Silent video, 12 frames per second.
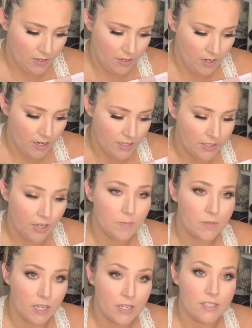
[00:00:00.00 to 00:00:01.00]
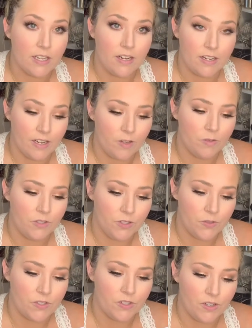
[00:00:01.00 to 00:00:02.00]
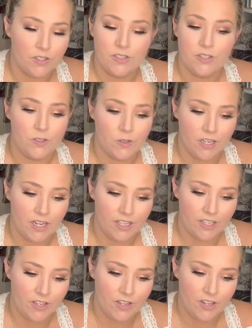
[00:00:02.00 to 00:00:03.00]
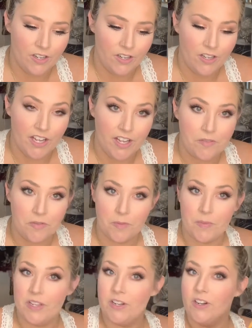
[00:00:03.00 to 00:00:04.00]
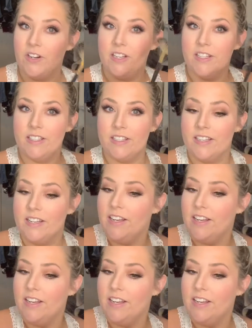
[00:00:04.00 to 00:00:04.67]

9 times out of 10 I will use an Artist Couture highlighter, if we're being honest.